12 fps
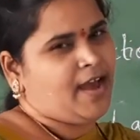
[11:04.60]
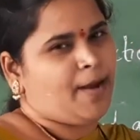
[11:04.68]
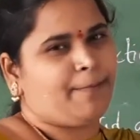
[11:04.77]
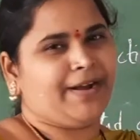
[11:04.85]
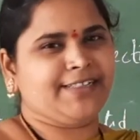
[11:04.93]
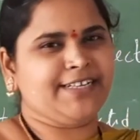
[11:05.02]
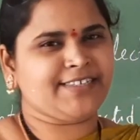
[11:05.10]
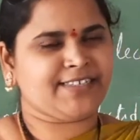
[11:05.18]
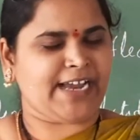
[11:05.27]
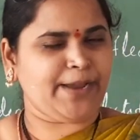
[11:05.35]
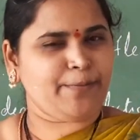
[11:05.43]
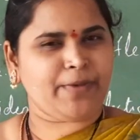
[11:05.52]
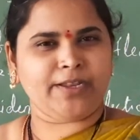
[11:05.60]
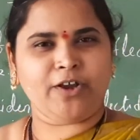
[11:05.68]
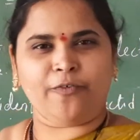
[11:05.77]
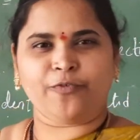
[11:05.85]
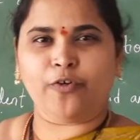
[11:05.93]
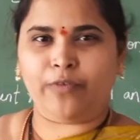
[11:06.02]
By this time many
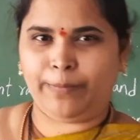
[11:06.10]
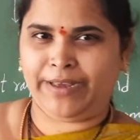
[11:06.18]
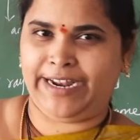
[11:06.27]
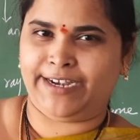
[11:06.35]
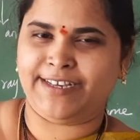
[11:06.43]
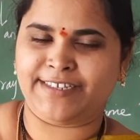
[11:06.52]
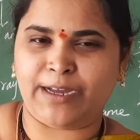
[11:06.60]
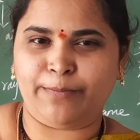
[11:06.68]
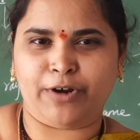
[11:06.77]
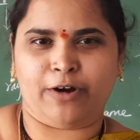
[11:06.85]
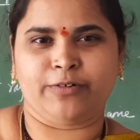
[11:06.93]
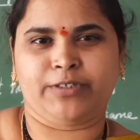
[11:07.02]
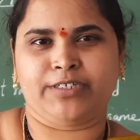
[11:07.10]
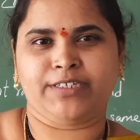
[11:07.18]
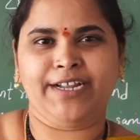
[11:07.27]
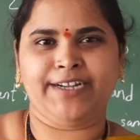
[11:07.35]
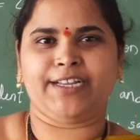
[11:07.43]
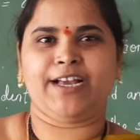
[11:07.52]
of you will be getting some doubts,
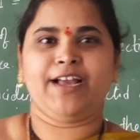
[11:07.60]
right?